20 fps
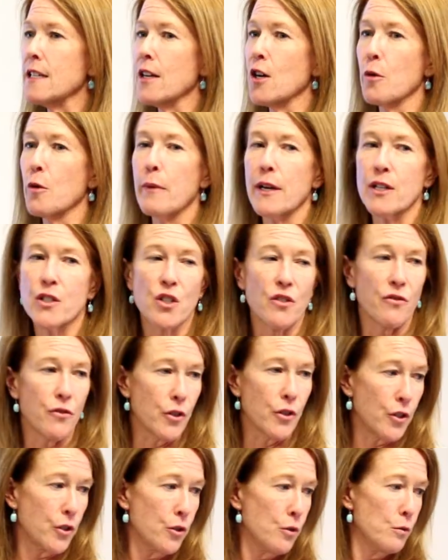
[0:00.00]
that are best for
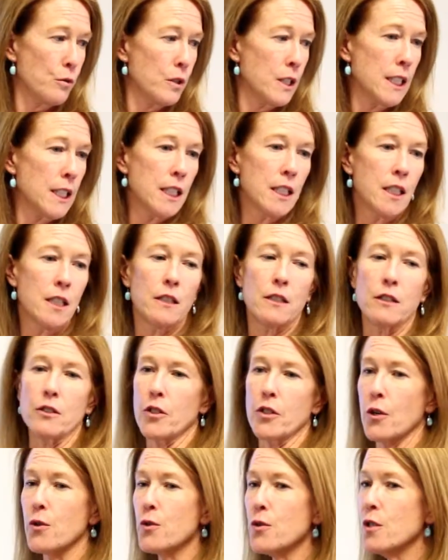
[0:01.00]
you, who
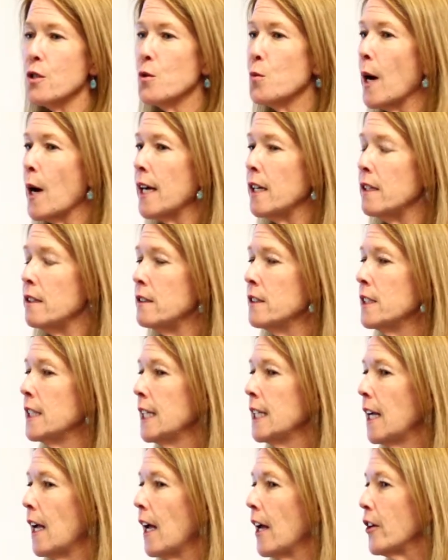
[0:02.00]
knows you well,
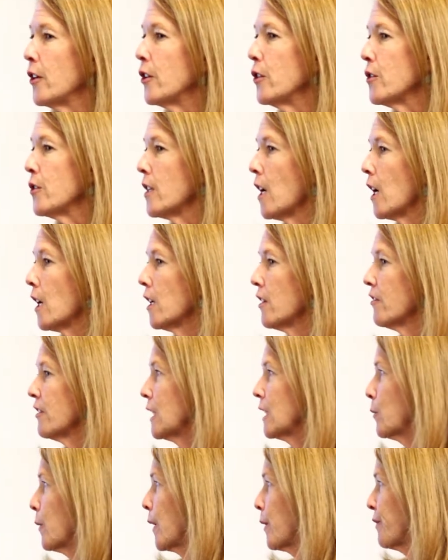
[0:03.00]
and who's not going to
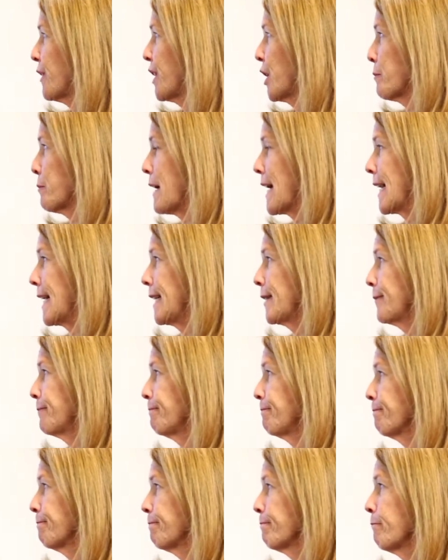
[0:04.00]
run away with your money.
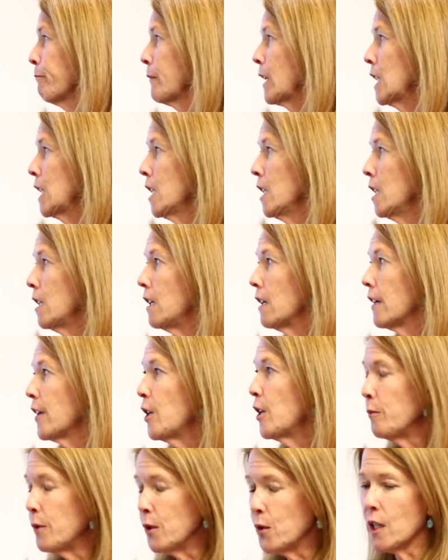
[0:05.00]

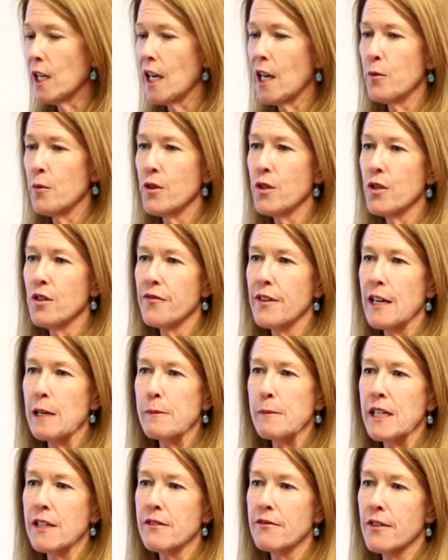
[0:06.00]
Communicate with your
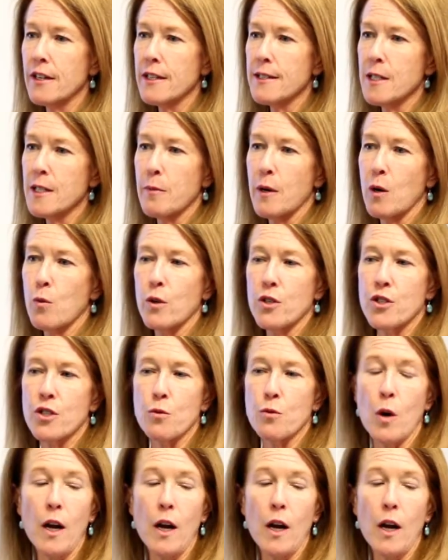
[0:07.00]
family and friends about what you